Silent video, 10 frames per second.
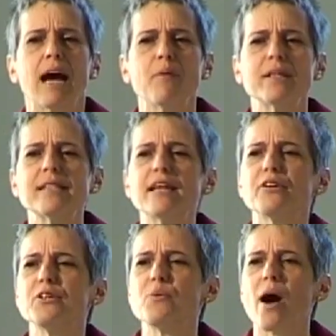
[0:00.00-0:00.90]
I want to
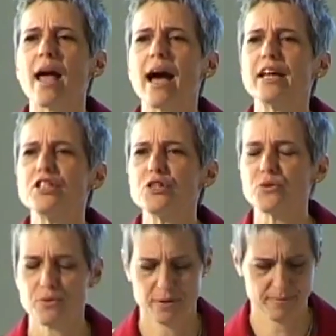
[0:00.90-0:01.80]
tell you why I
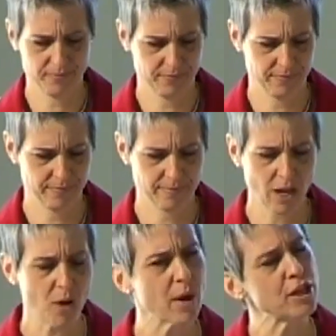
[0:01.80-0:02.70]
do.
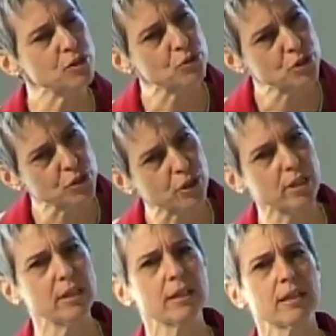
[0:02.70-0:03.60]
Not why you
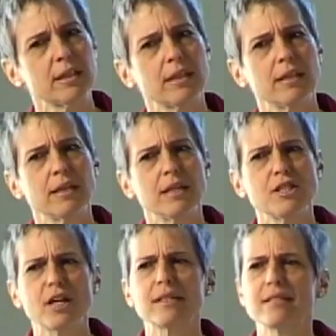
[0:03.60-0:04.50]
should,
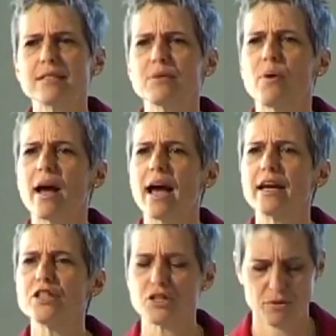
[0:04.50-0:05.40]
just why
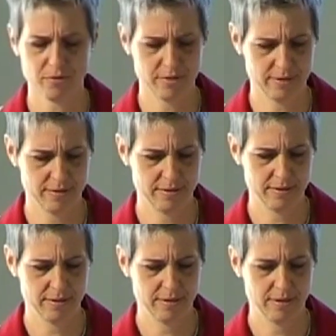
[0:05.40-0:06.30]
I do.
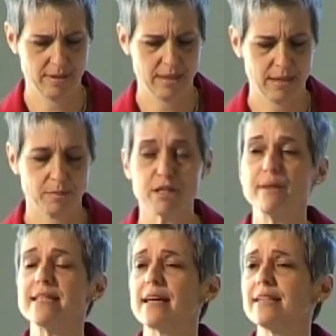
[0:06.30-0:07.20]
Which
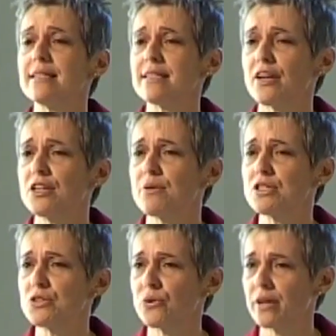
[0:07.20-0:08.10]
means I need to tell you a
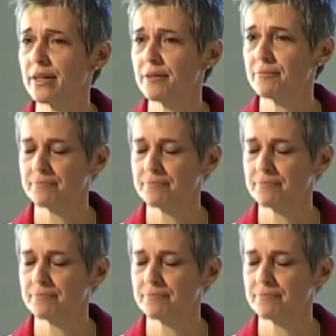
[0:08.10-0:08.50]
story.